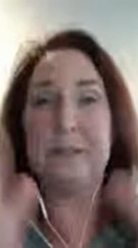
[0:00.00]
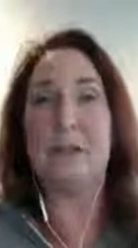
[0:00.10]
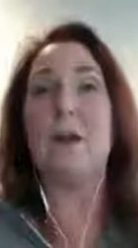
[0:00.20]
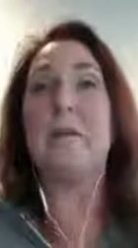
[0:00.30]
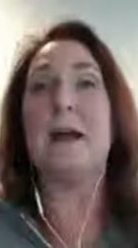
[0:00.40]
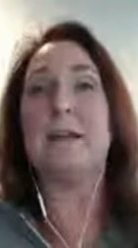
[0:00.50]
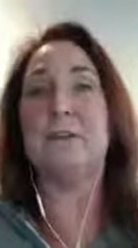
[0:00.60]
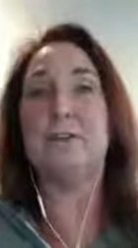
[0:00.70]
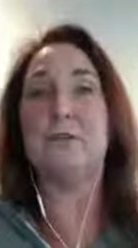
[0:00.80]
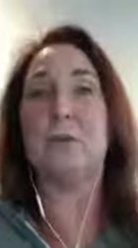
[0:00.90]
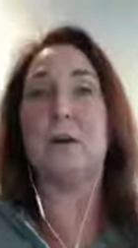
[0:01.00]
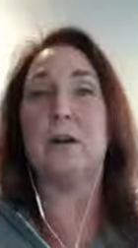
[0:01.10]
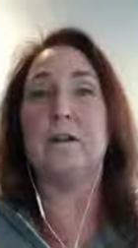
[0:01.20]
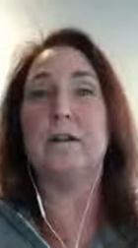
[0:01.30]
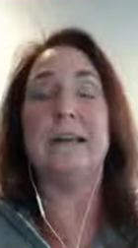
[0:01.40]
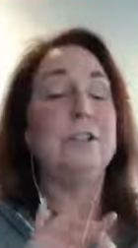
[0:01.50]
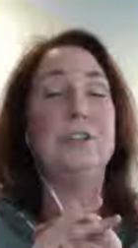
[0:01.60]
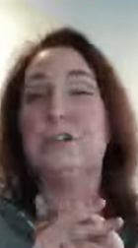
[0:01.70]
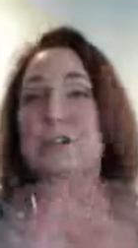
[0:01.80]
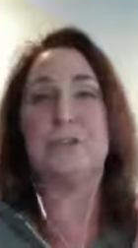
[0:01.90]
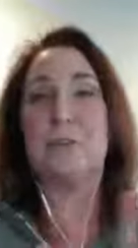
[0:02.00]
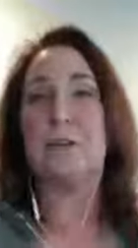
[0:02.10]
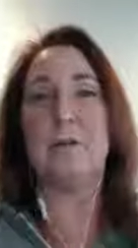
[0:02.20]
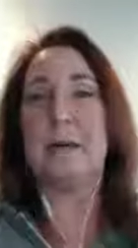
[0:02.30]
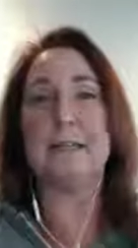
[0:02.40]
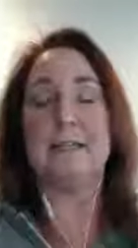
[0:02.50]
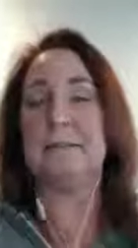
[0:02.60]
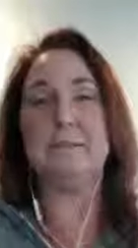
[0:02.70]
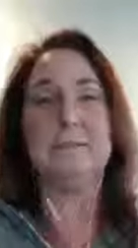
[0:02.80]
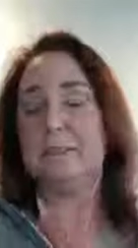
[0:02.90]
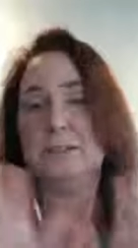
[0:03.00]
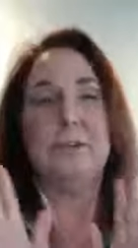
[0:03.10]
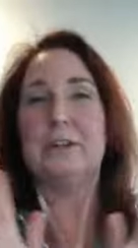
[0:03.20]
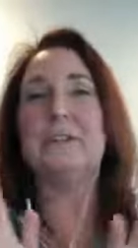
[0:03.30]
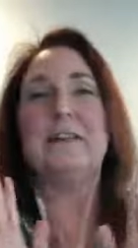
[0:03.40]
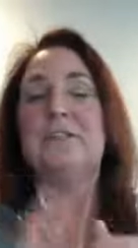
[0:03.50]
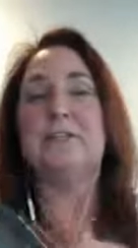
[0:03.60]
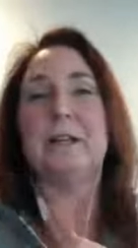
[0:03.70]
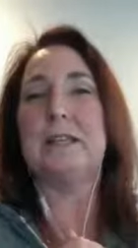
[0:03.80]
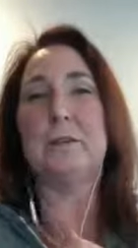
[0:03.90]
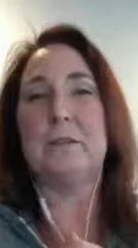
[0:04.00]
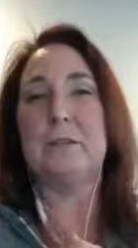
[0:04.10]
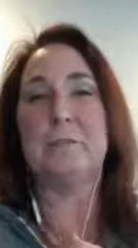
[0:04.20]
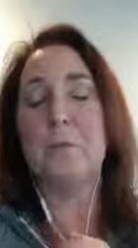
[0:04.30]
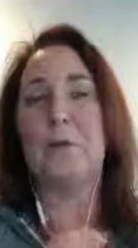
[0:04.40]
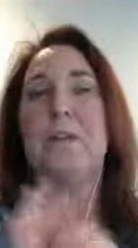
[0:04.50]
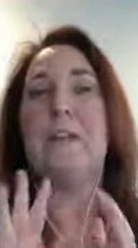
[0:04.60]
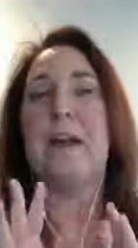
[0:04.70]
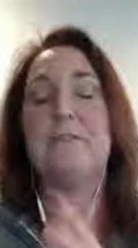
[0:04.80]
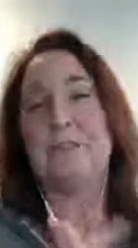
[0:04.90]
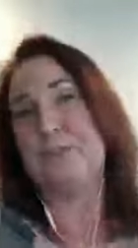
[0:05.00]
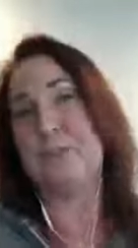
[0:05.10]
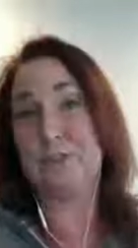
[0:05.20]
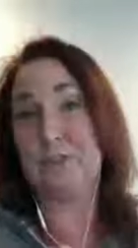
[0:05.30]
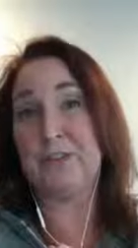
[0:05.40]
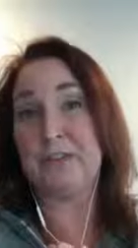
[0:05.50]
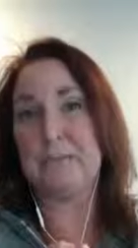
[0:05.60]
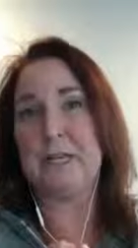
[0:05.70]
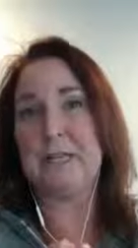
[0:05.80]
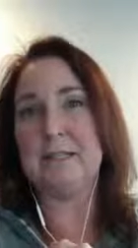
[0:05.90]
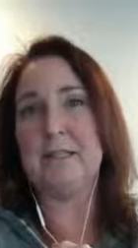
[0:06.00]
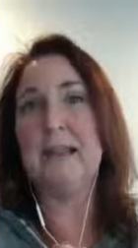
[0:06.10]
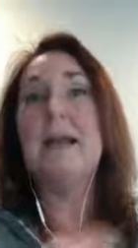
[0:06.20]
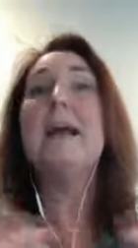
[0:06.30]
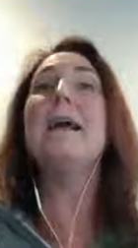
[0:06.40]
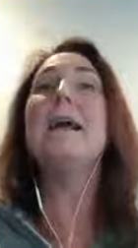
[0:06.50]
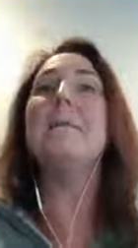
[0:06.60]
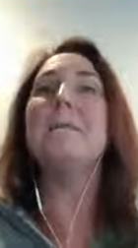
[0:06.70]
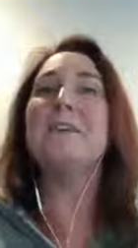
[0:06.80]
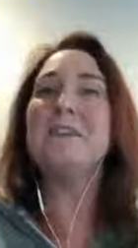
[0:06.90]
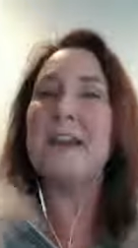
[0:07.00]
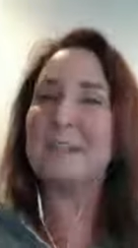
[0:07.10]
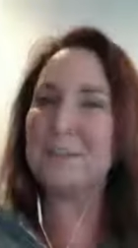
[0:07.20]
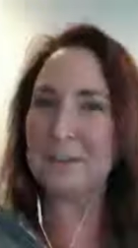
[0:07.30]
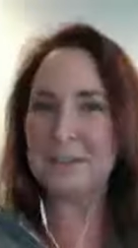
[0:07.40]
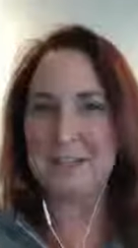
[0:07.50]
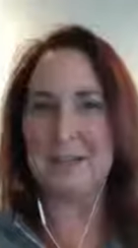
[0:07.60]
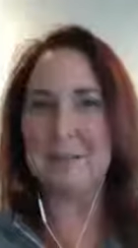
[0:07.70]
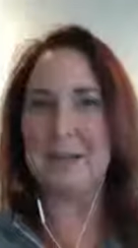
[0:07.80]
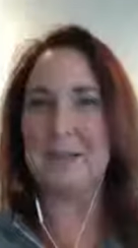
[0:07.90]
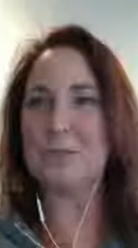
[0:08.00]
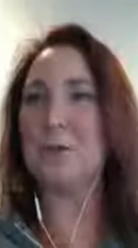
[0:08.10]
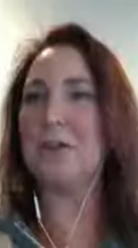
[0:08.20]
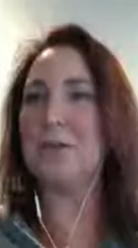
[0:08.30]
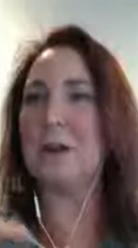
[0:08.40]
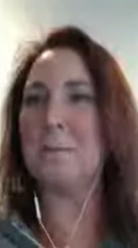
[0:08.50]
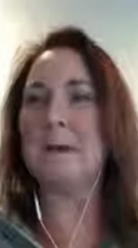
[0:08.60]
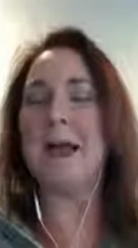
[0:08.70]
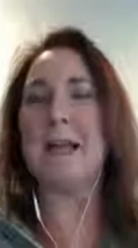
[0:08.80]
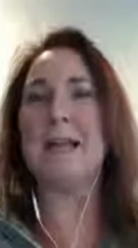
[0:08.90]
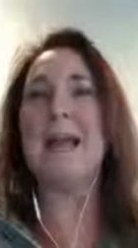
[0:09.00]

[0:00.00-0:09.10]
that all back in the drawer and you can just throw it all back in. It, you don't even have to do anything with it more than that for this first 15 minutes. But the next 15 minutes, when you come back,